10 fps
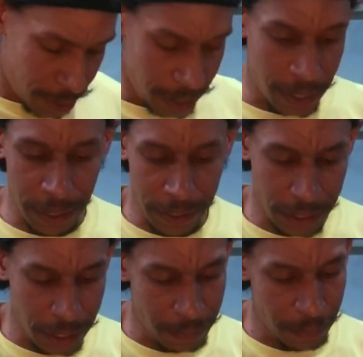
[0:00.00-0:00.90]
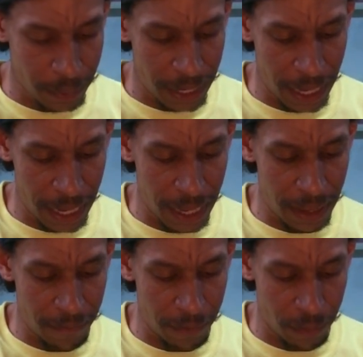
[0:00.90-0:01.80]
Next up, we
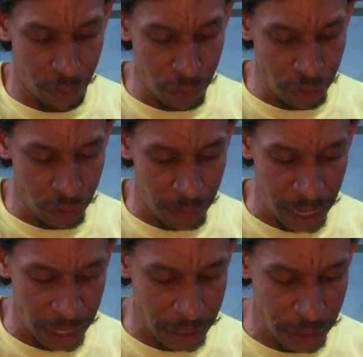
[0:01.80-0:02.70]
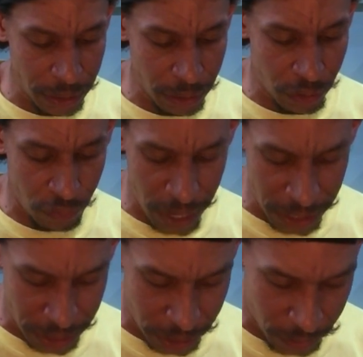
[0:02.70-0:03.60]
have Bruiser Baits
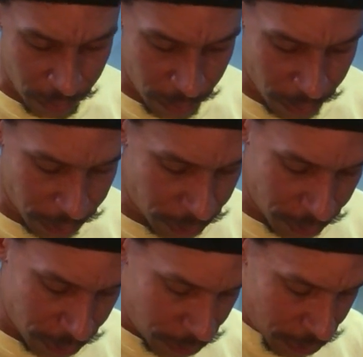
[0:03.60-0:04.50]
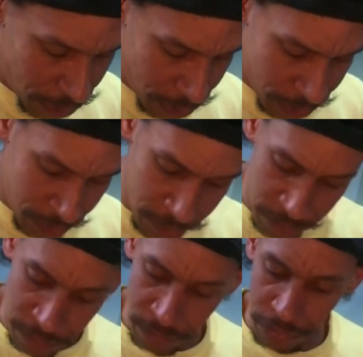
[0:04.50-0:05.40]
Crazy Craws.
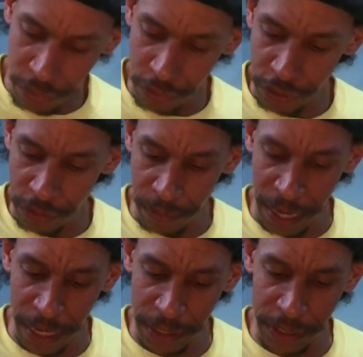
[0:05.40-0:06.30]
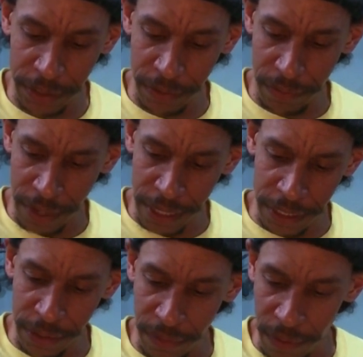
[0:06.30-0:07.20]
Bruiser Baits
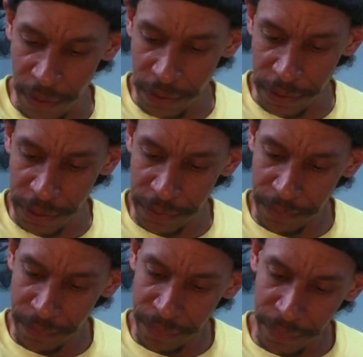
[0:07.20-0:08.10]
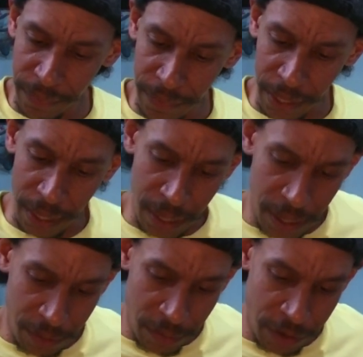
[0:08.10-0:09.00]
Crazy Craws.
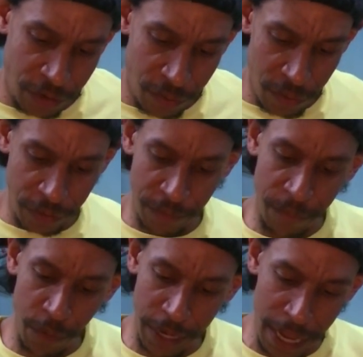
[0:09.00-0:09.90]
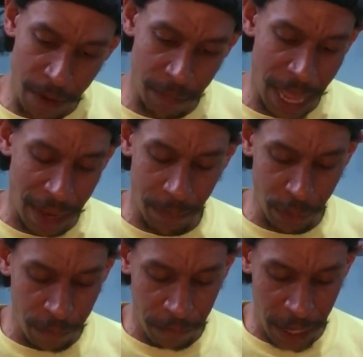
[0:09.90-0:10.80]
Crazy Craws in a 4-count black
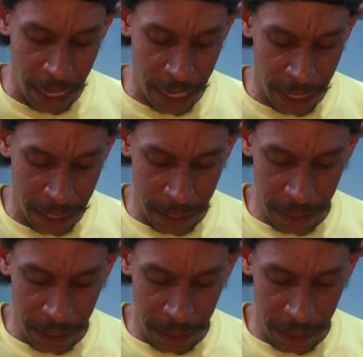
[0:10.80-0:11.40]
blue flake.